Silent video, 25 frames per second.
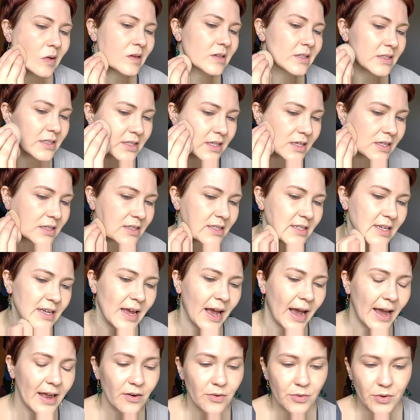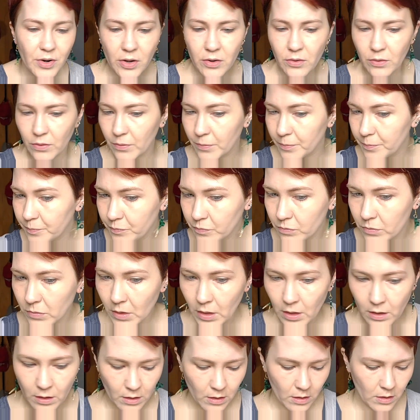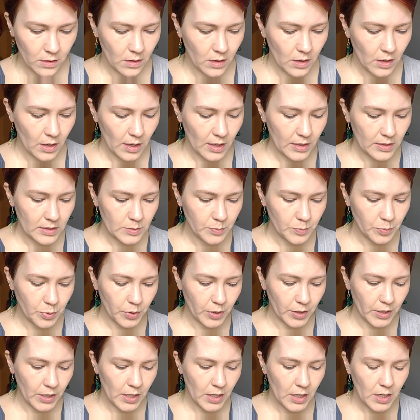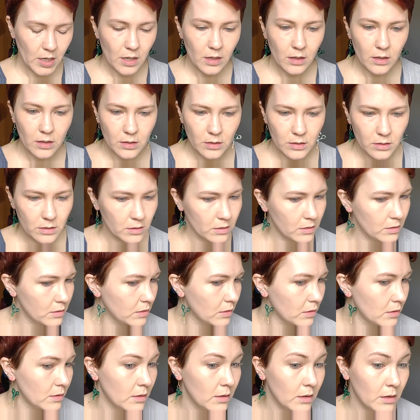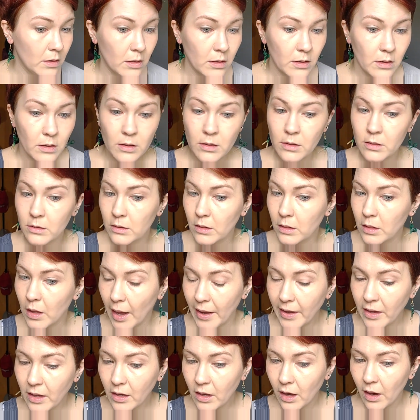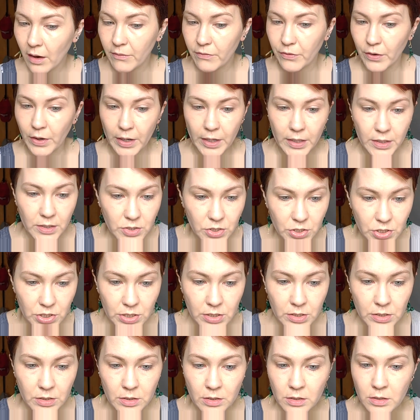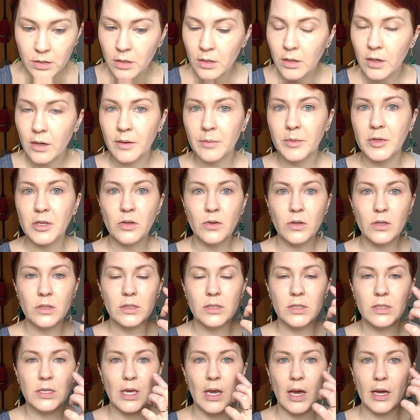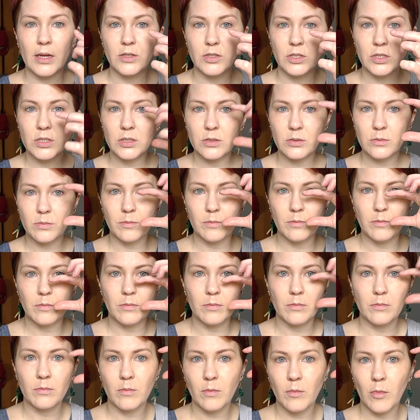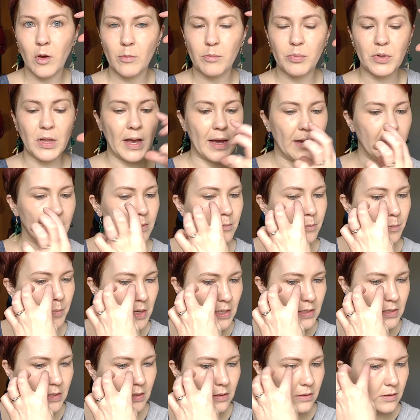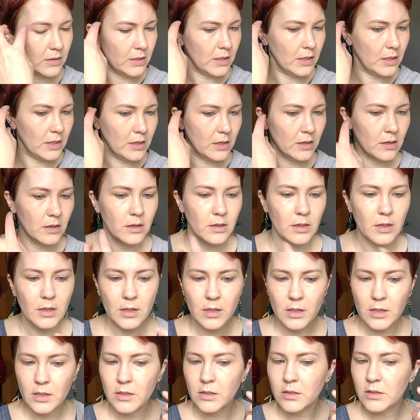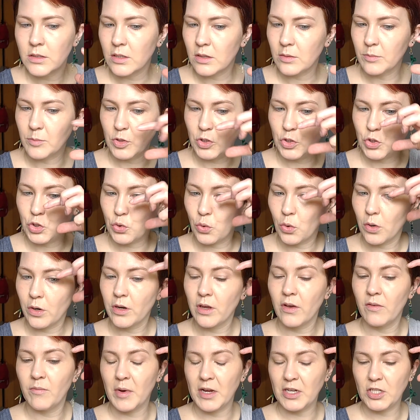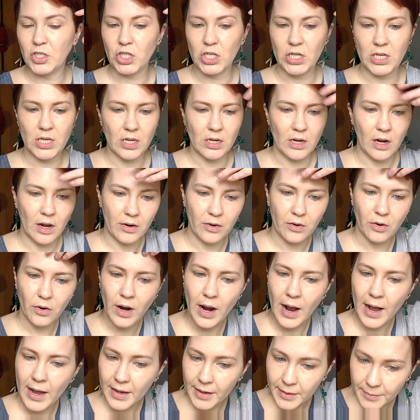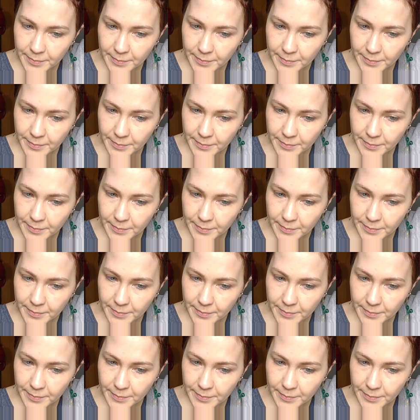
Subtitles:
skin tint. I don't know. It's pretty light coverage. I mean, you can see I just applied basically to the majority of my cheek and under eye.